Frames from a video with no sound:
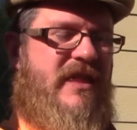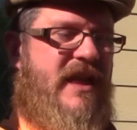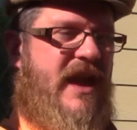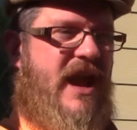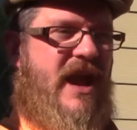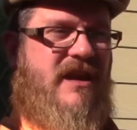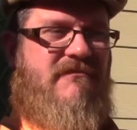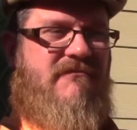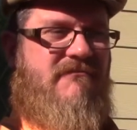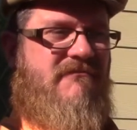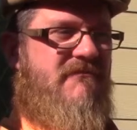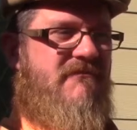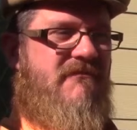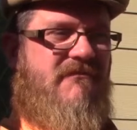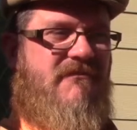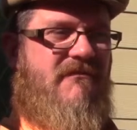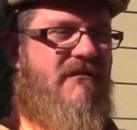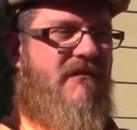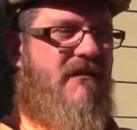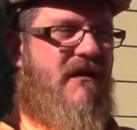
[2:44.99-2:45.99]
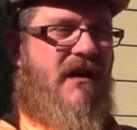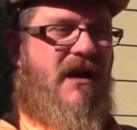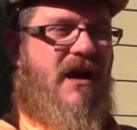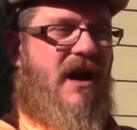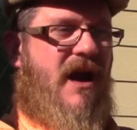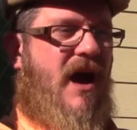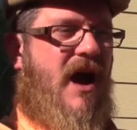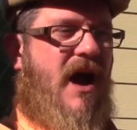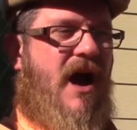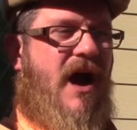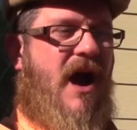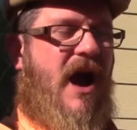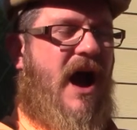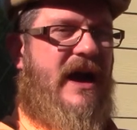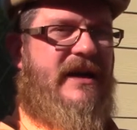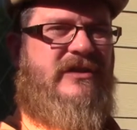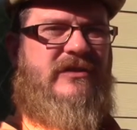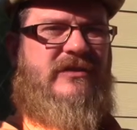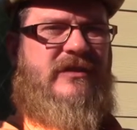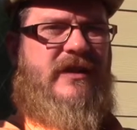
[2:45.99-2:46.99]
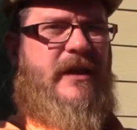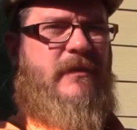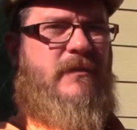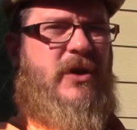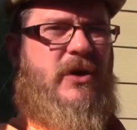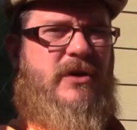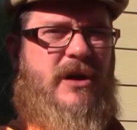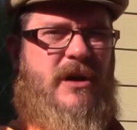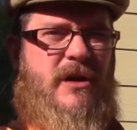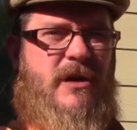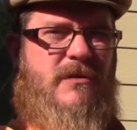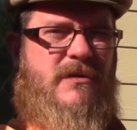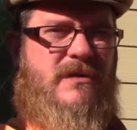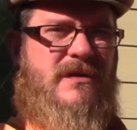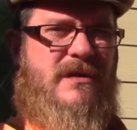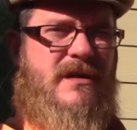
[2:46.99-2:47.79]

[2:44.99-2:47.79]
that I just let them all go.